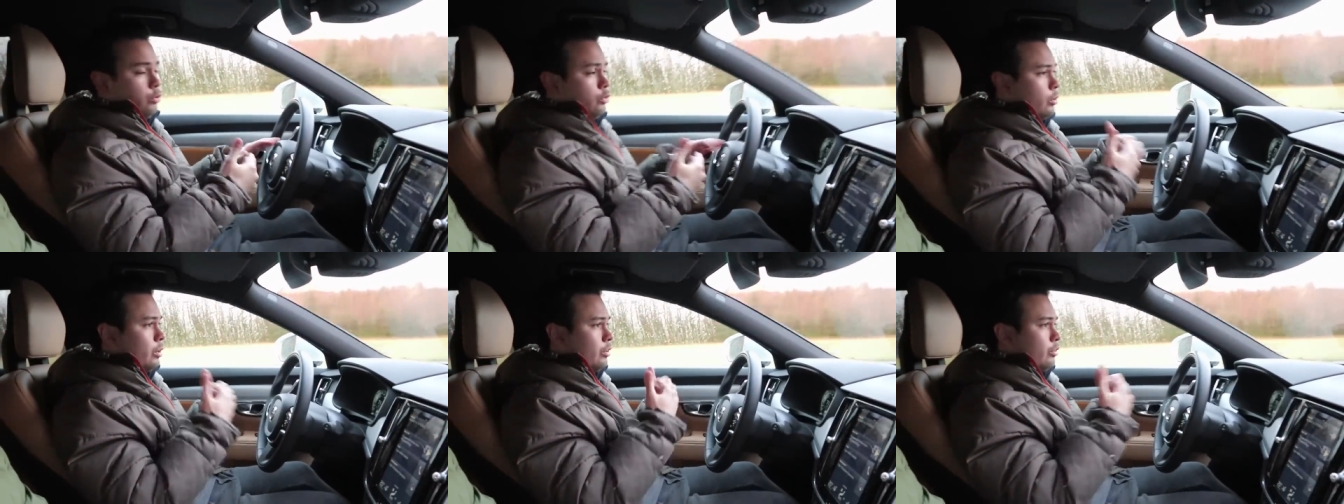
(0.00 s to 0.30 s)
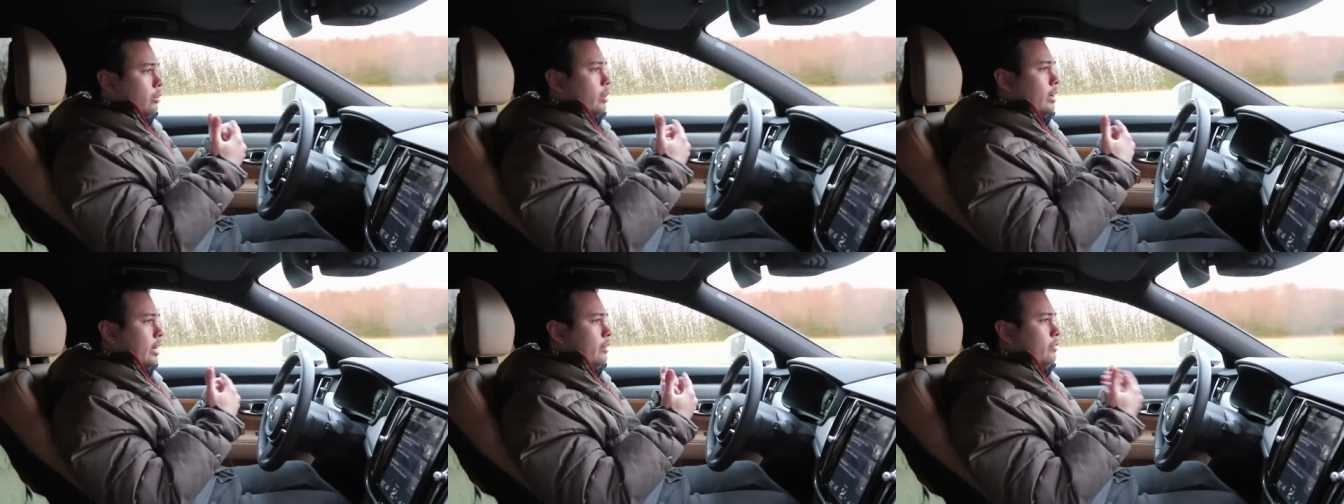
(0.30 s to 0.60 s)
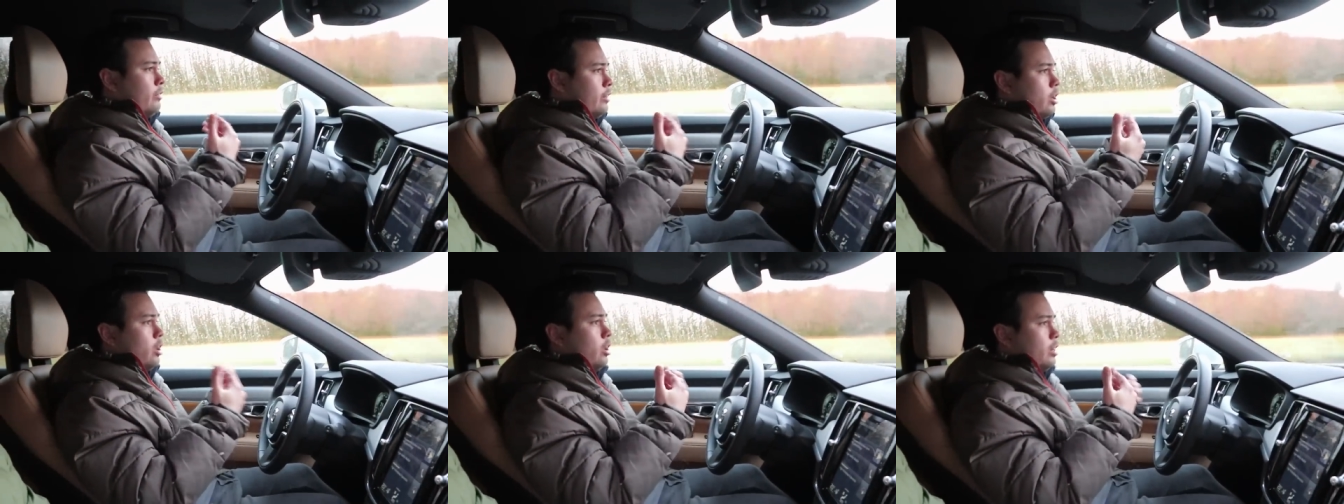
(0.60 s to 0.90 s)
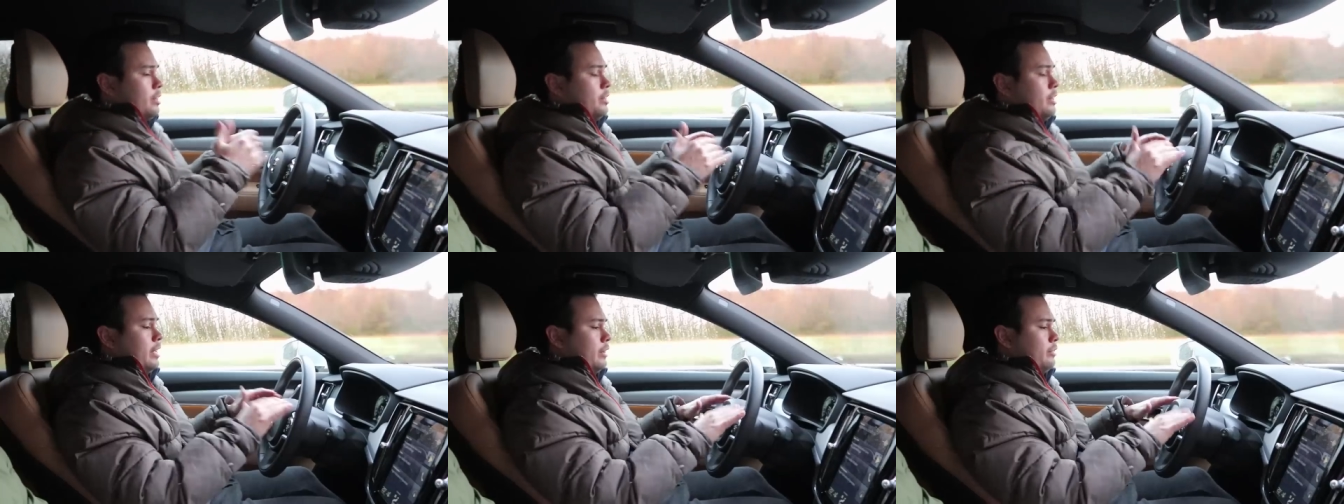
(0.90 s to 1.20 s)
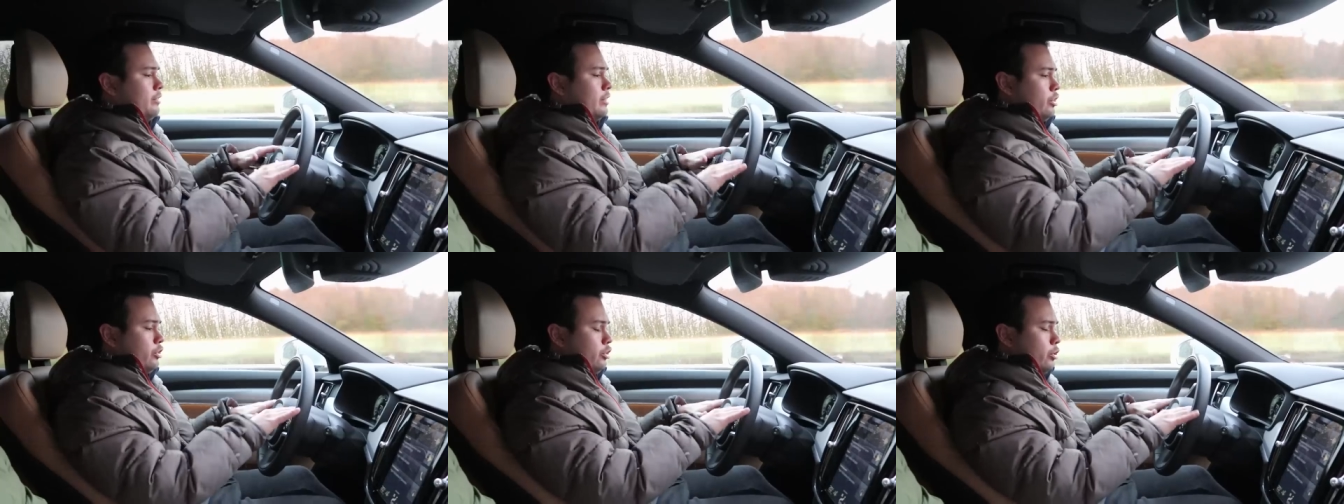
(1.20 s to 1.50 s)
So as long as the car
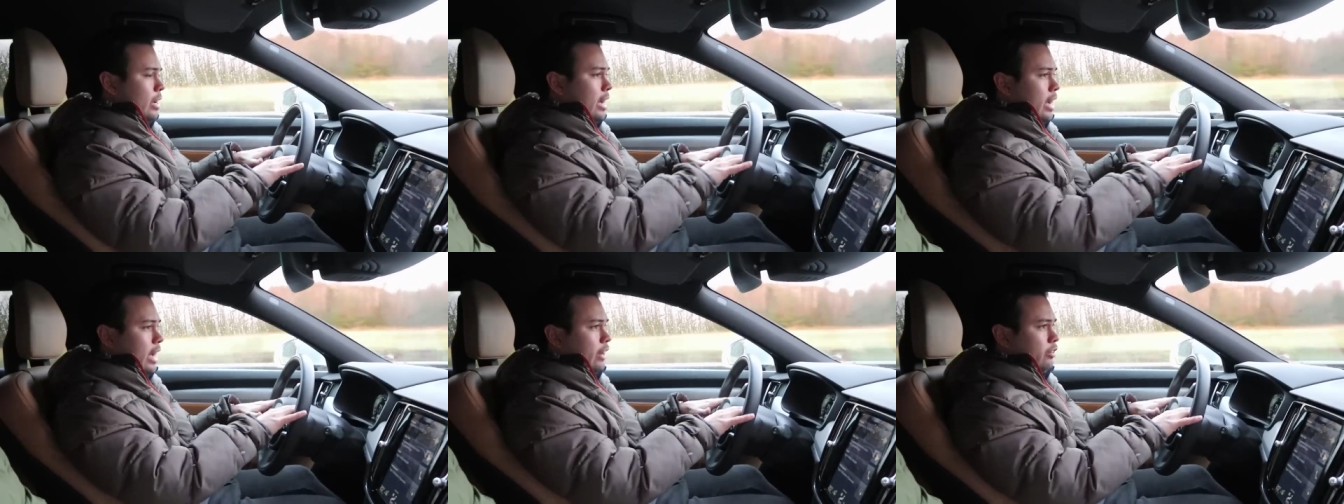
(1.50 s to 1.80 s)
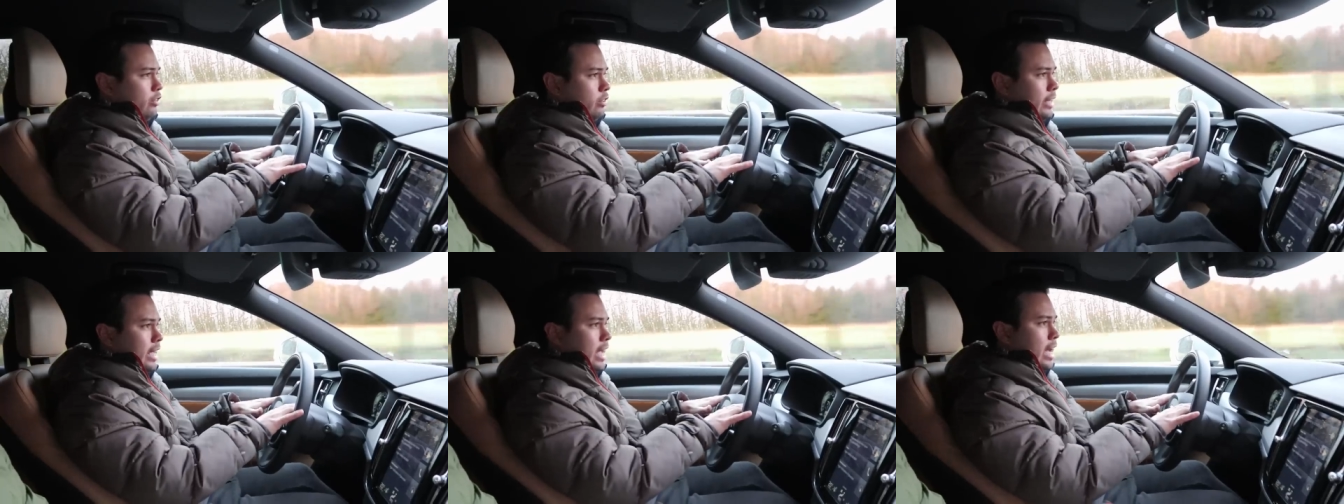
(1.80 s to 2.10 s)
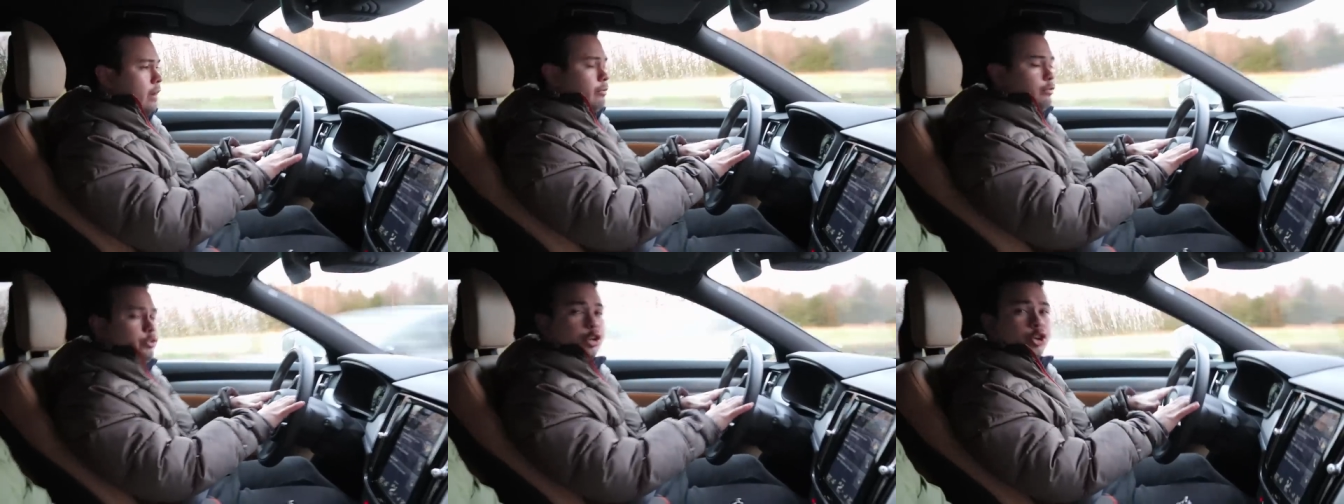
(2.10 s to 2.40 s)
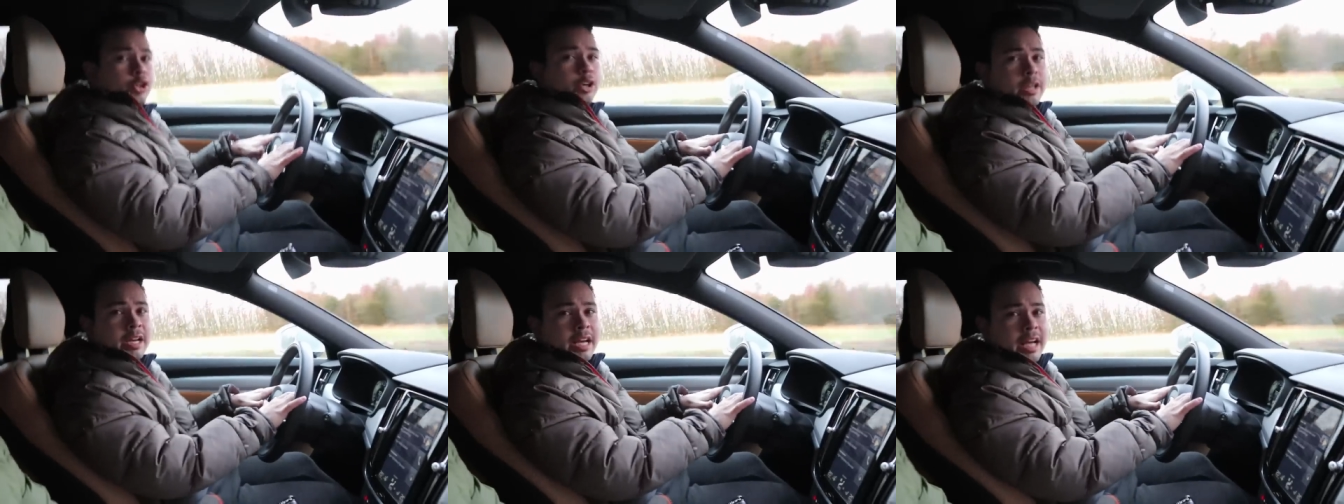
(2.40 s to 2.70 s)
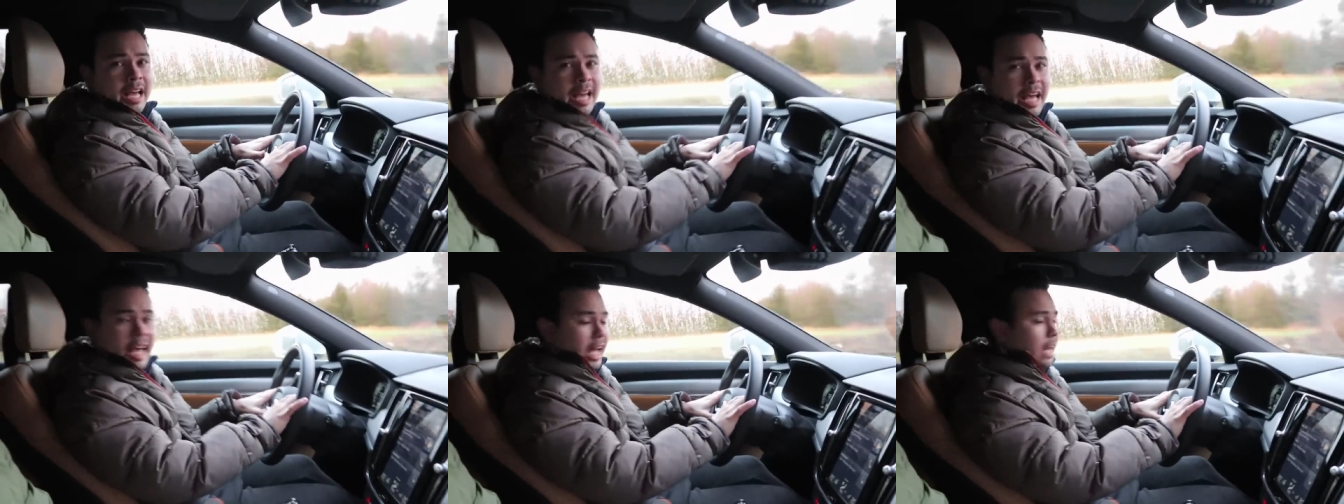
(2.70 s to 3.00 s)
detects that you actually have your
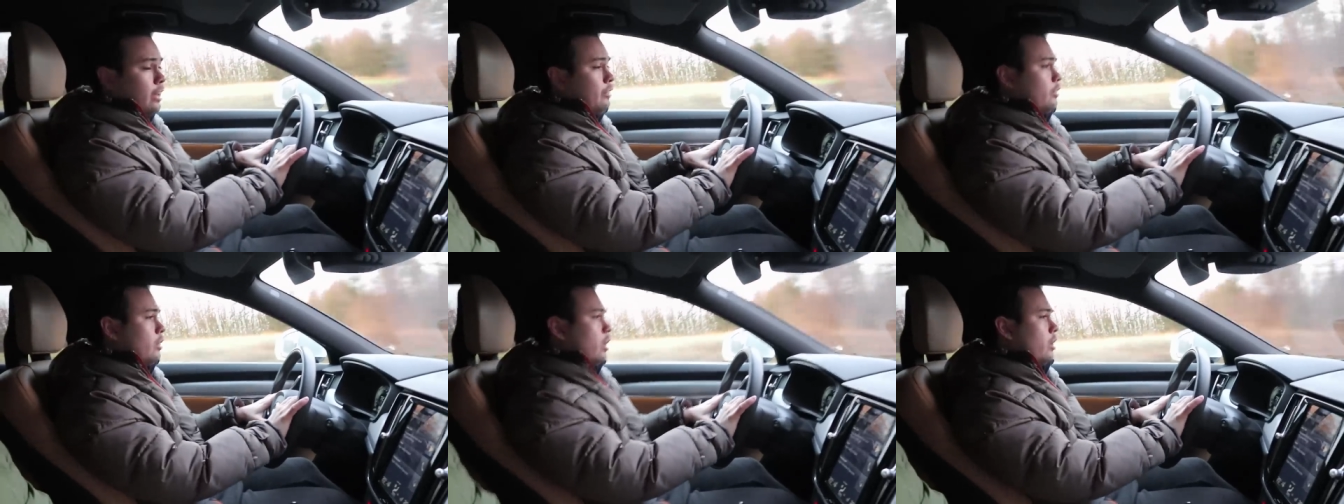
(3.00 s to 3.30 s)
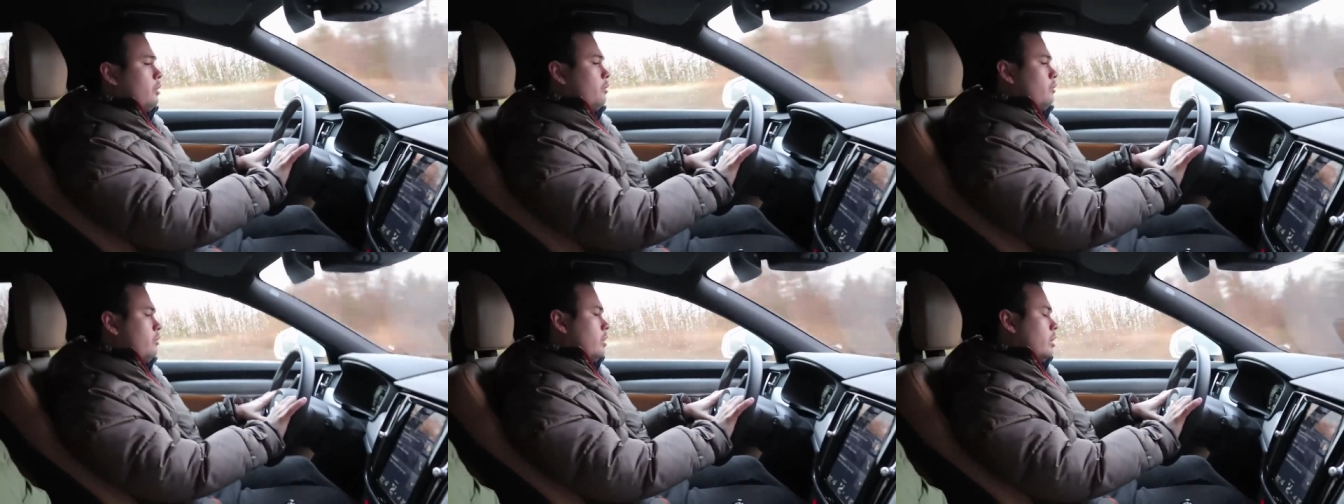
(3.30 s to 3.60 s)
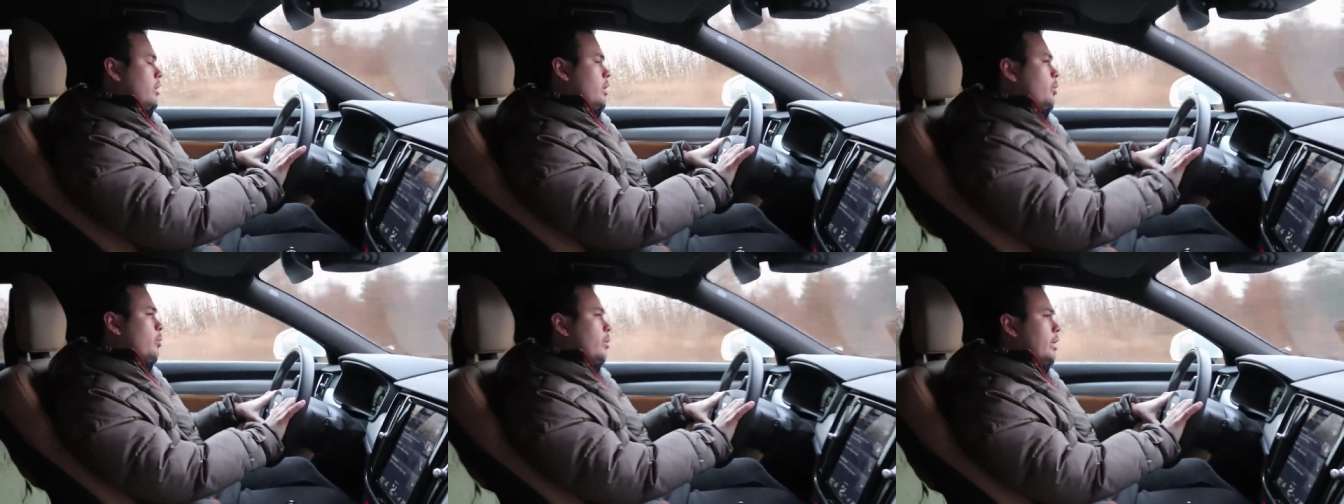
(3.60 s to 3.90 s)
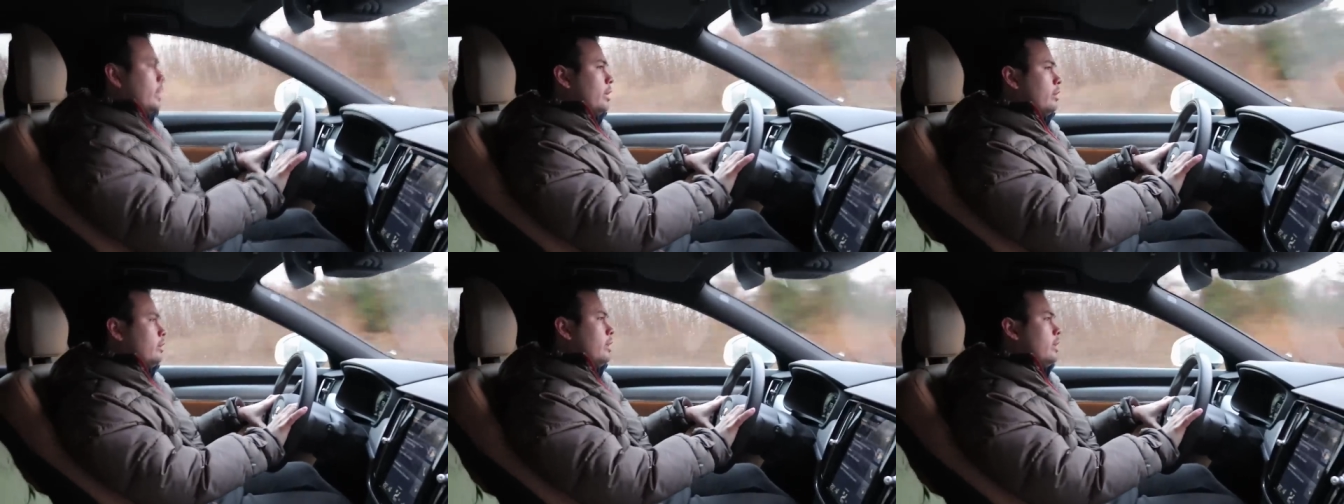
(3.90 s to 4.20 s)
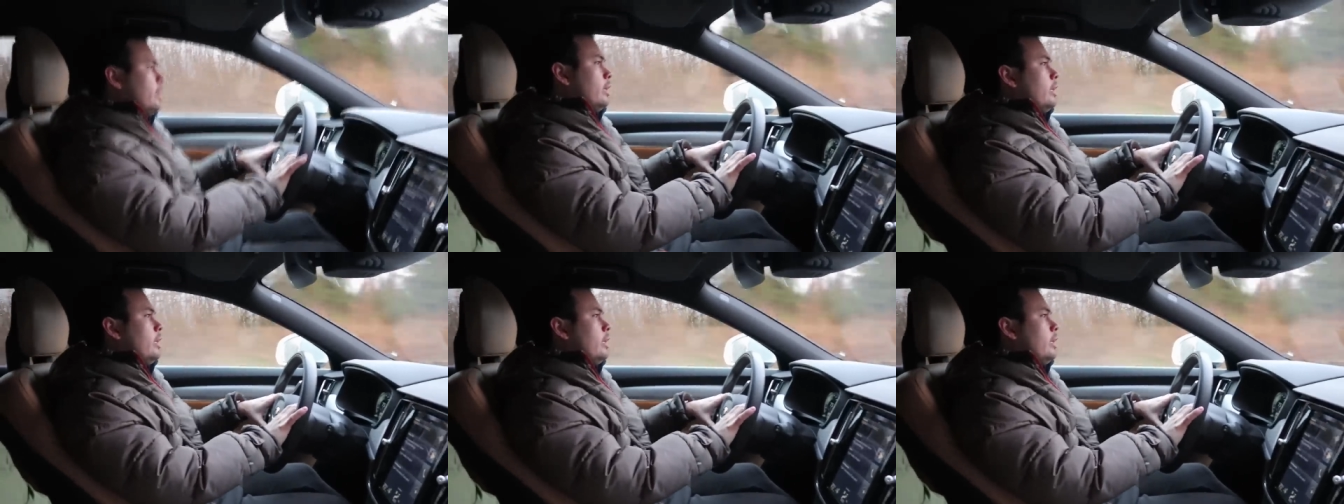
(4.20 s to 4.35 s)
hands on the steering wheel,